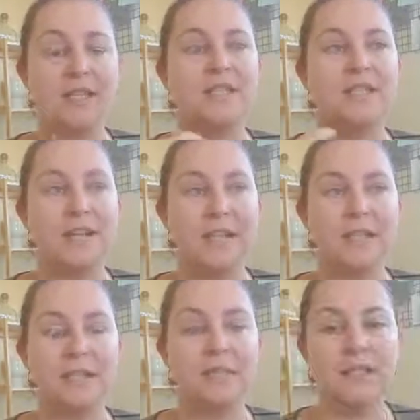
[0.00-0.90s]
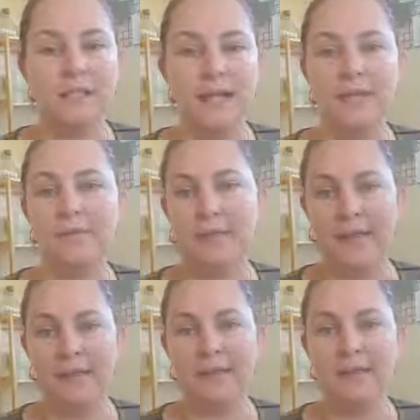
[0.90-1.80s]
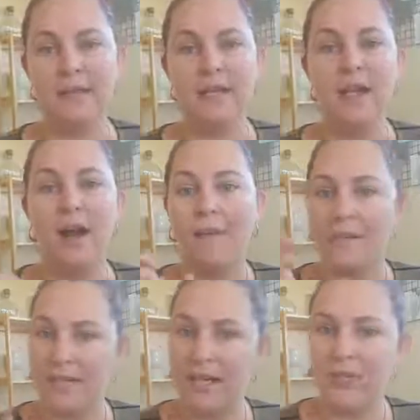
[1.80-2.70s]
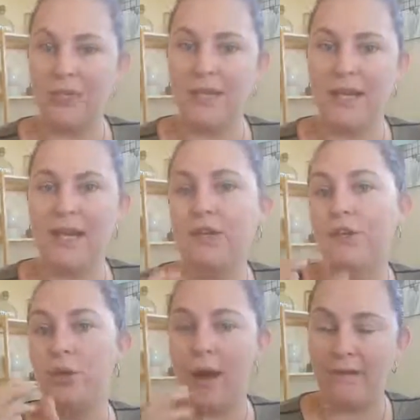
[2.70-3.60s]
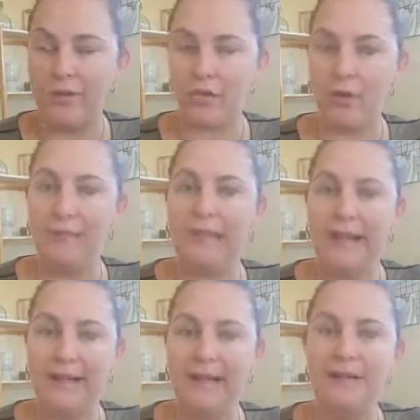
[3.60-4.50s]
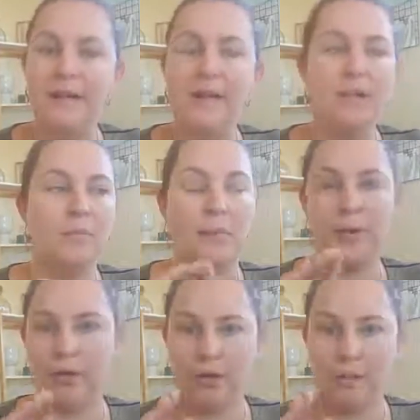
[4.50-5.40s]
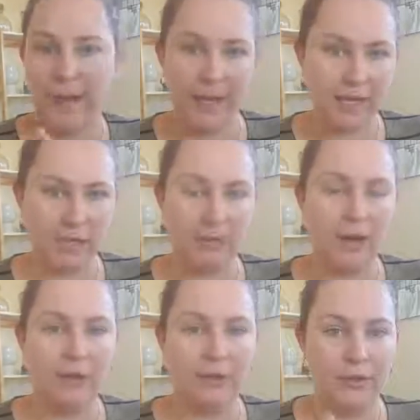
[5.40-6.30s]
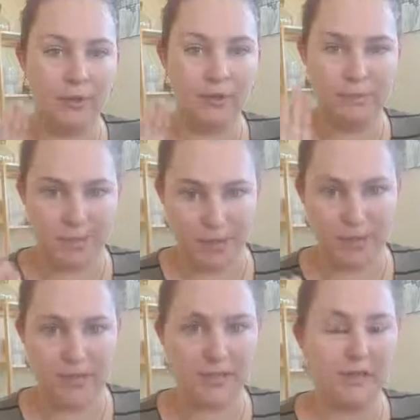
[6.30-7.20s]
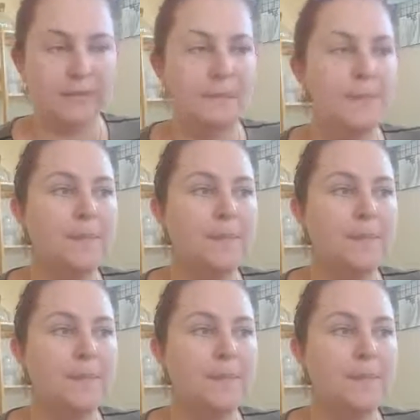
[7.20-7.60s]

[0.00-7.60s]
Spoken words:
So standing someone down means I'm standing you down, you have a job later, but we're not going to pay you while you're stood down.